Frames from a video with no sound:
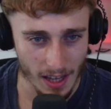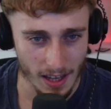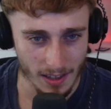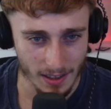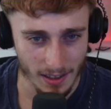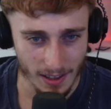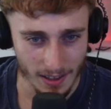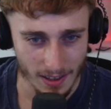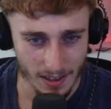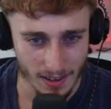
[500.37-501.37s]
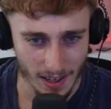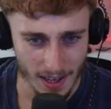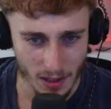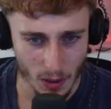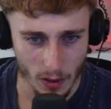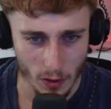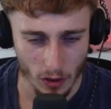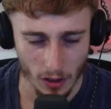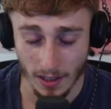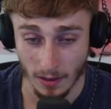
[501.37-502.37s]
It's like. That is quite strong.
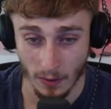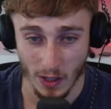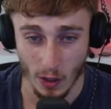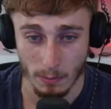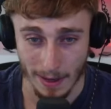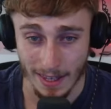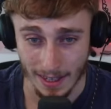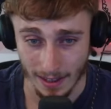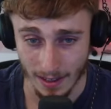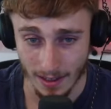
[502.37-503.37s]
Unless the video is making it.